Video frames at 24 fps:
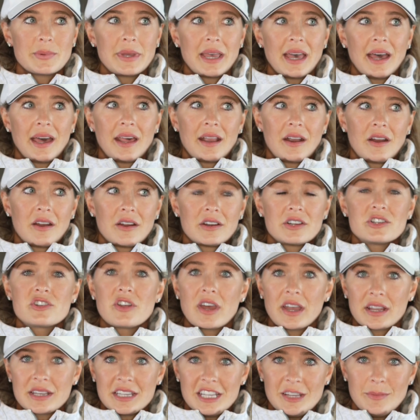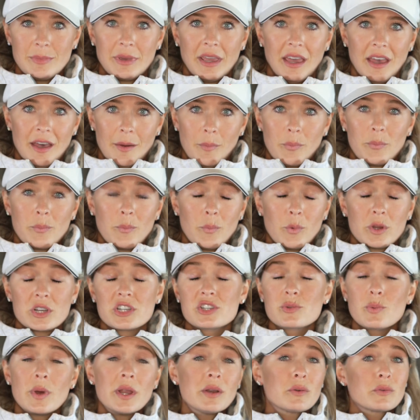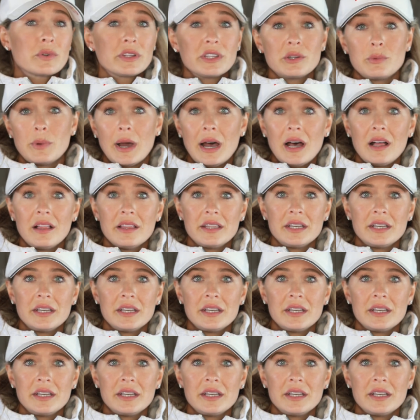we had our Trek team camp, which went really well.